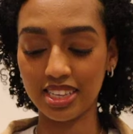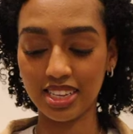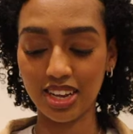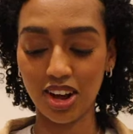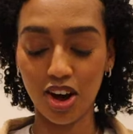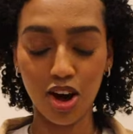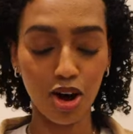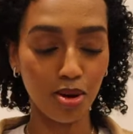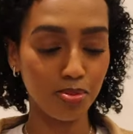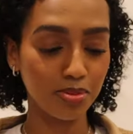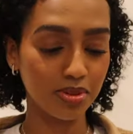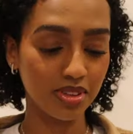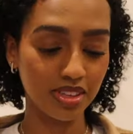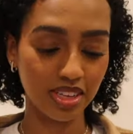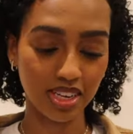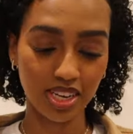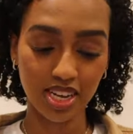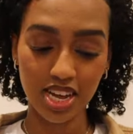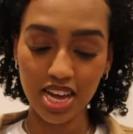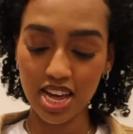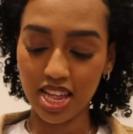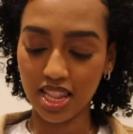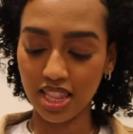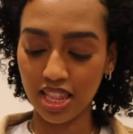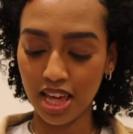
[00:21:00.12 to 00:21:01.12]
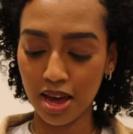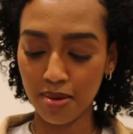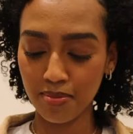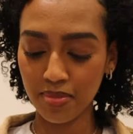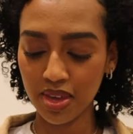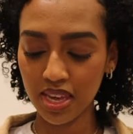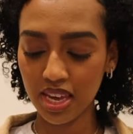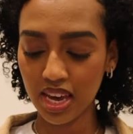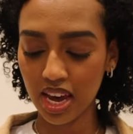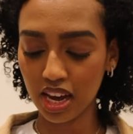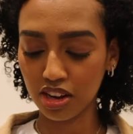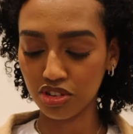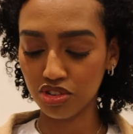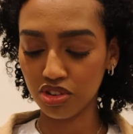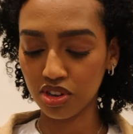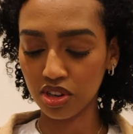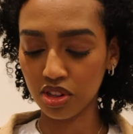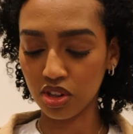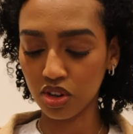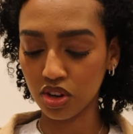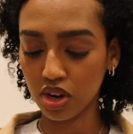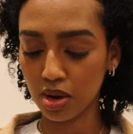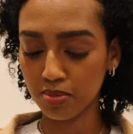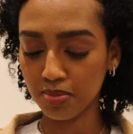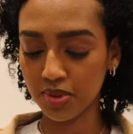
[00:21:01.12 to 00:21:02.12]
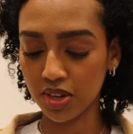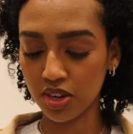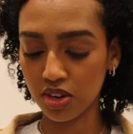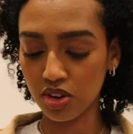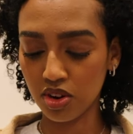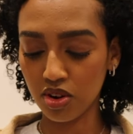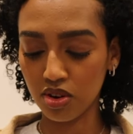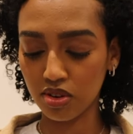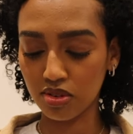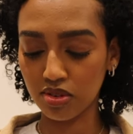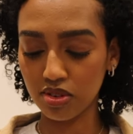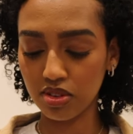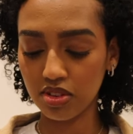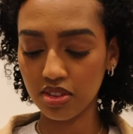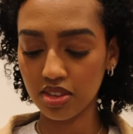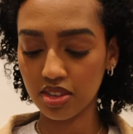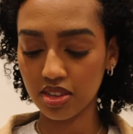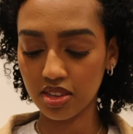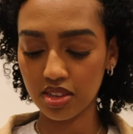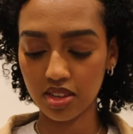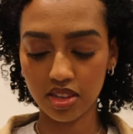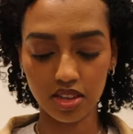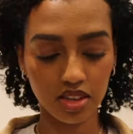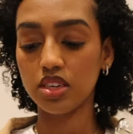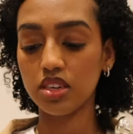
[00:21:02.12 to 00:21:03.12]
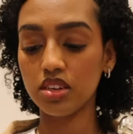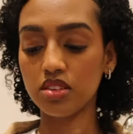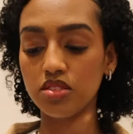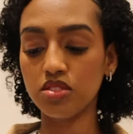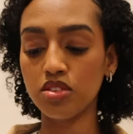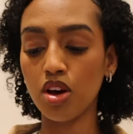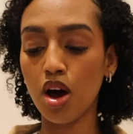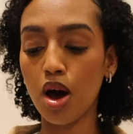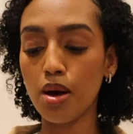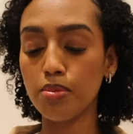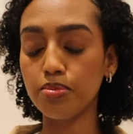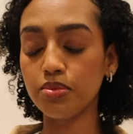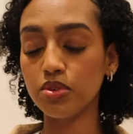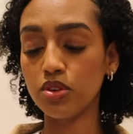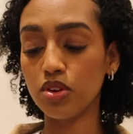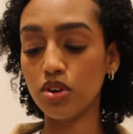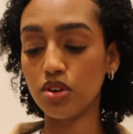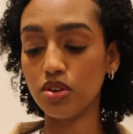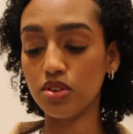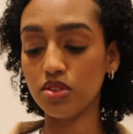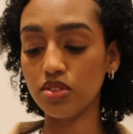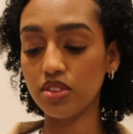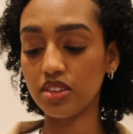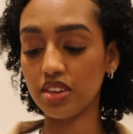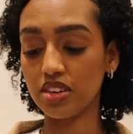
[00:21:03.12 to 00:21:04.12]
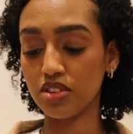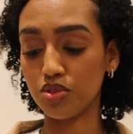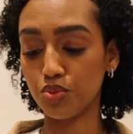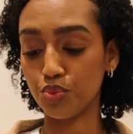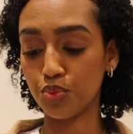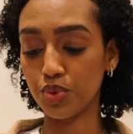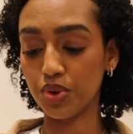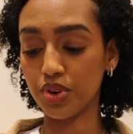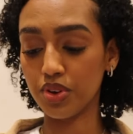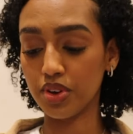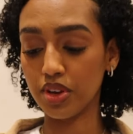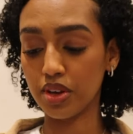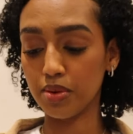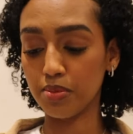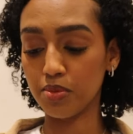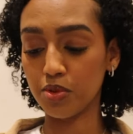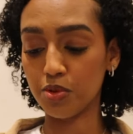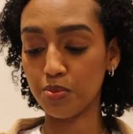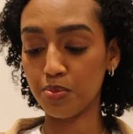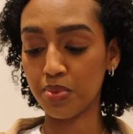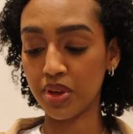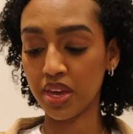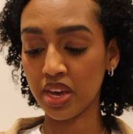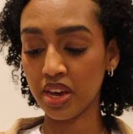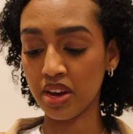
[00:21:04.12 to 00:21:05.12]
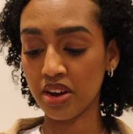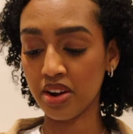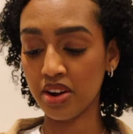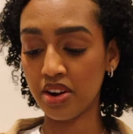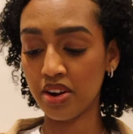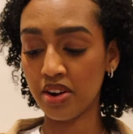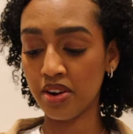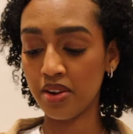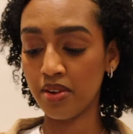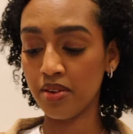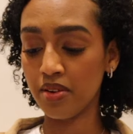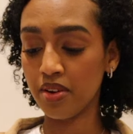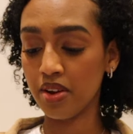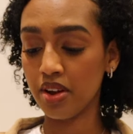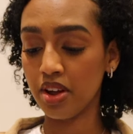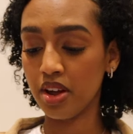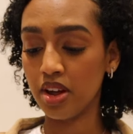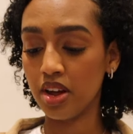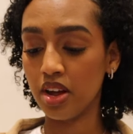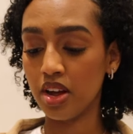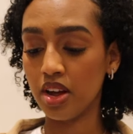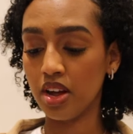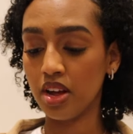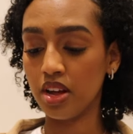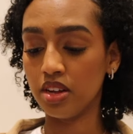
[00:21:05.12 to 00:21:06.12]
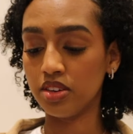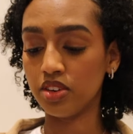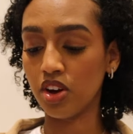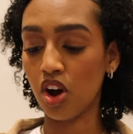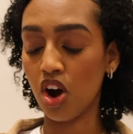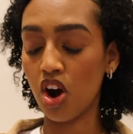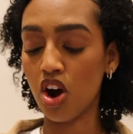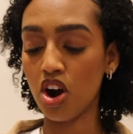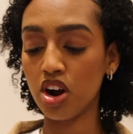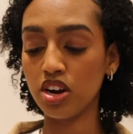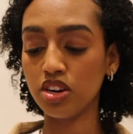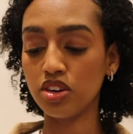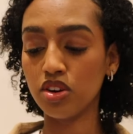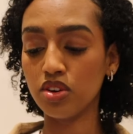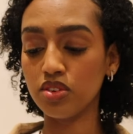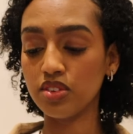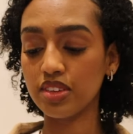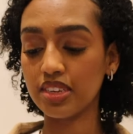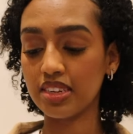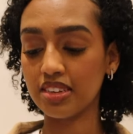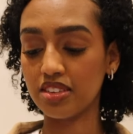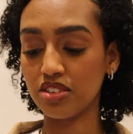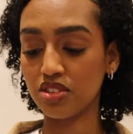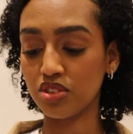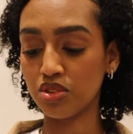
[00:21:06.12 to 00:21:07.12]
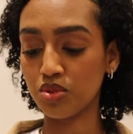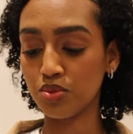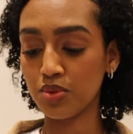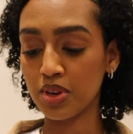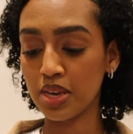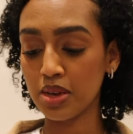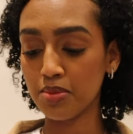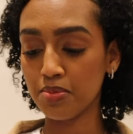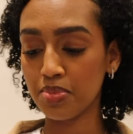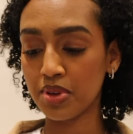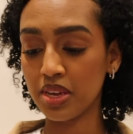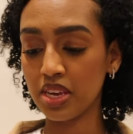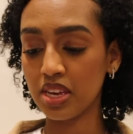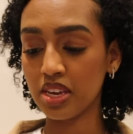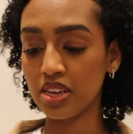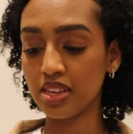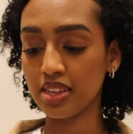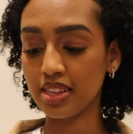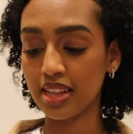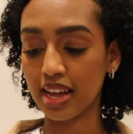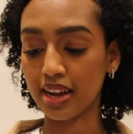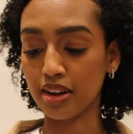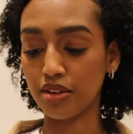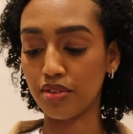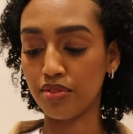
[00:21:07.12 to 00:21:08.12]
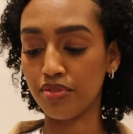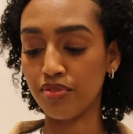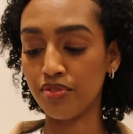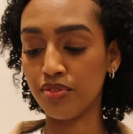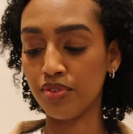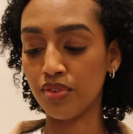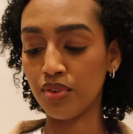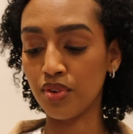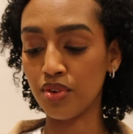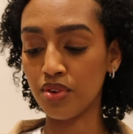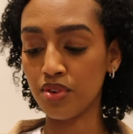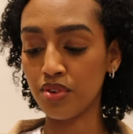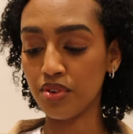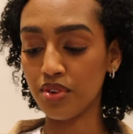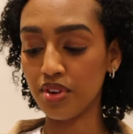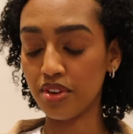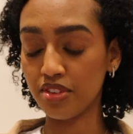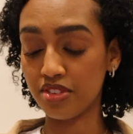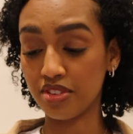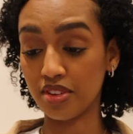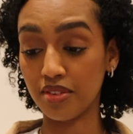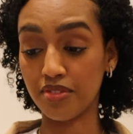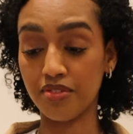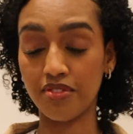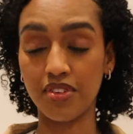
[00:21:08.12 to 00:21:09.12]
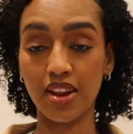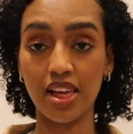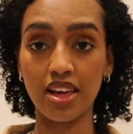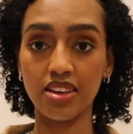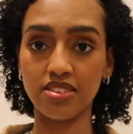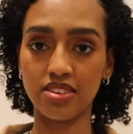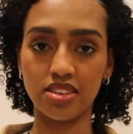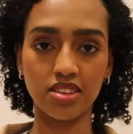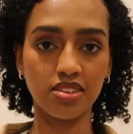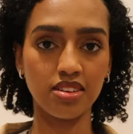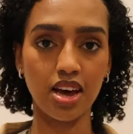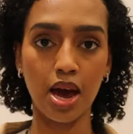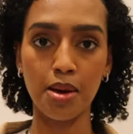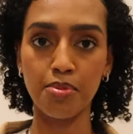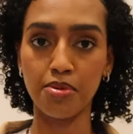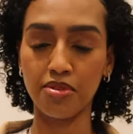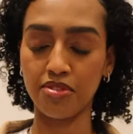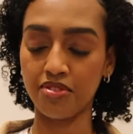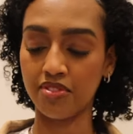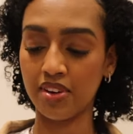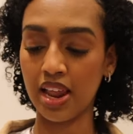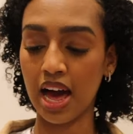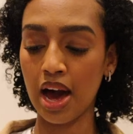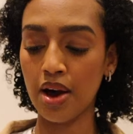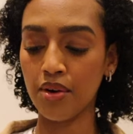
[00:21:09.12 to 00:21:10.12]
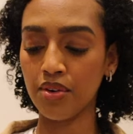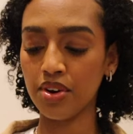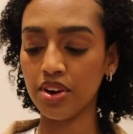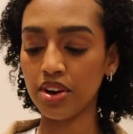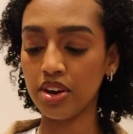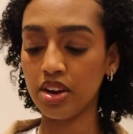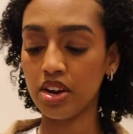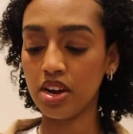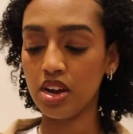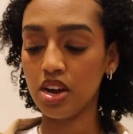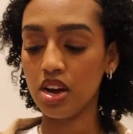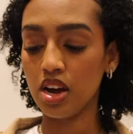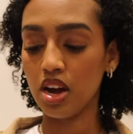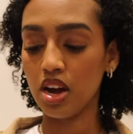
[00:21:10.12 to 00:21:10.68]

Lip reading: the opposite. Let me actually look up the notes. The top note is Williams Pear. The heart note is Sweet Pea. It's like a floral, it's a type of flower,